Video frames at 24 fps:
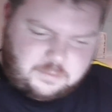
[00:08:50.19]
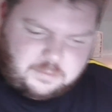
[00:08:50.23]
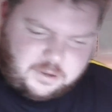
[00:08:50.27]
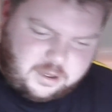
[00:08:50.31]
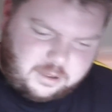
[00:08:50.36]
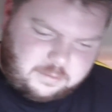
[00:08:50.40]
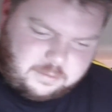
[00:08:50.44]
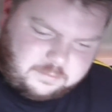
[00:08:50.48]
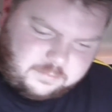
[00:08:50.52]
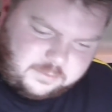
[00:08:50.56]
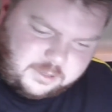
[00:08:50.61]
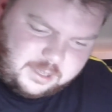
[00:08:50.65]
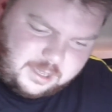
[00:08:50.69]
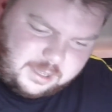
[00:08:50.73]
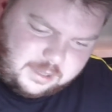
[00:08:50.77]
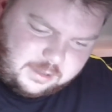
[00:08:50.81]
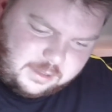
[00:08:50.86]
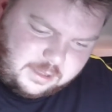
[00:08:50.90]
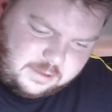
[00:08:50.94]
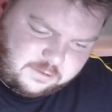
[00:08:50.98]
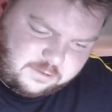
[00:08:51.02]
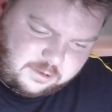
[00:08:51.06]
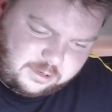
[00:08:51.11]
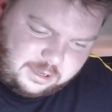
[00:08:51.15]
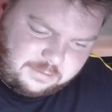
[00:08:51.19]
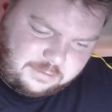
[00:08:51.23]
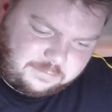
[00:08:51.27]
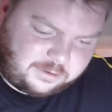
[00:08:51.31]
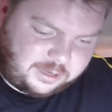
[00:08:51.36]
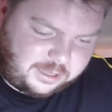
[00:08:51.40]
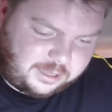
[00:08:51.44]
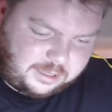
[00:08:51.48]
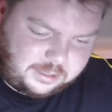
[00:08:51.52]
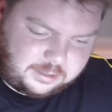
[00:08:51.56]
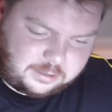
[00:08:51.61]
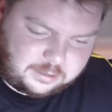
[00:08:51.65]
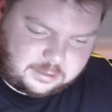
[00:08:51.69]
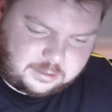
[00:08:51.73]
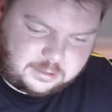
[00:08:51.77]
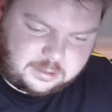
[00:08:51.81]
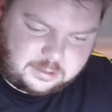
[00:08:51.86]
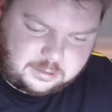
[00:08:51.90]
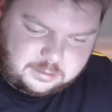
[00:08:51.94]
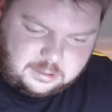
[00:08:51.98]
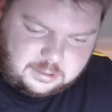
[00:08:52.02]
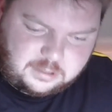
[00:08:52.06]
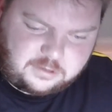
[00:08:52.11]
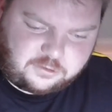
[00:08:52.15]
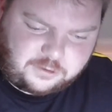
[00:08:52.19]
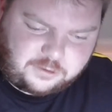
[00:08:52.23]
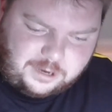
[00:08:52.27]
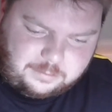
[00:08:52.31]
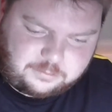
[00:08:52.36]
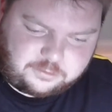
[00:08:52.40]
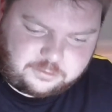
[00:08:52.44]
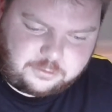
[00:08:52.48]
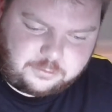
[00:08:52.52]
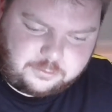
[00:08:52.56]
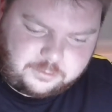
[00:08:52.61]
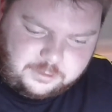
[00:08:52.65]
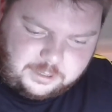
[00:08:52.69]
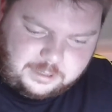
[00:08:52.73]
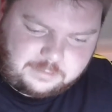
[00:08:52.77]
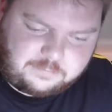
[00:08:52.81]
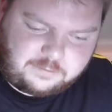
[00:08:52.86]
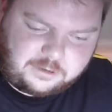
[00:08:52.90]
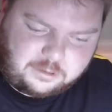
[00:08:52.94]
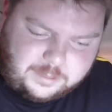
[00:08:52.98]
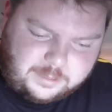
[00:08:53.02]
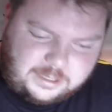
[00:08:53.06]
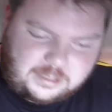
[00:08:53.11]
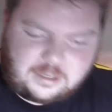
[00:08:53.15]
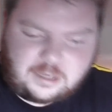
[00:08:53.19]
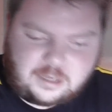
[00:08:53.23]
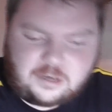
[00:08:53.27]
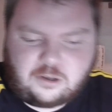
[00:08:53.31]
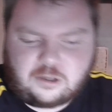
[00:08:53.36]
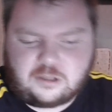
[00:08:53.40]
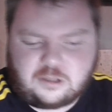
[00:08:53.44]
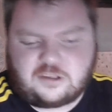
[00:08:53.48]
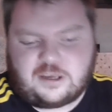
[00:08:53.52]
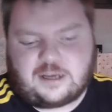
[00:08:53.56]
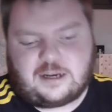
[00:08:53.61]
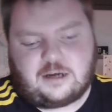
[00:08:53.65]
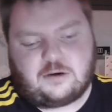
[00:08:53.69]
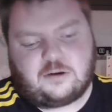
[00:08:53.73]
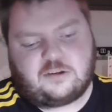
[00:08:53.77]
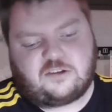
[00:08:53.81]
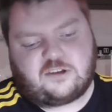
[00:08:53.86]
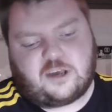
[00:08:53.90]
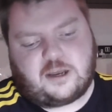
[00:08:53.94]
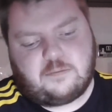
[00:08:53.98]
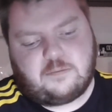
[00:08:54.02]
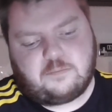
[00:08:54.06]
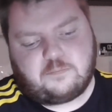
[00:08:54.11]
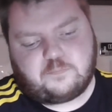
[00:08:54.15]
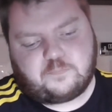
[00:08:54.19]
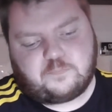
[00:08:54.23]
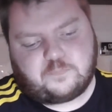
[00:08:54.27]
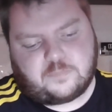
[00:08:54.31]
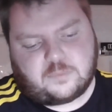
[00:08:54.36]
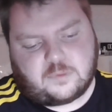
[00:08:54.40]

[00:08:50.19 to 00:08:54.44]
But yeah, these are lovely. These are absolutely lovely. I mean, they're not a 10 out of 10.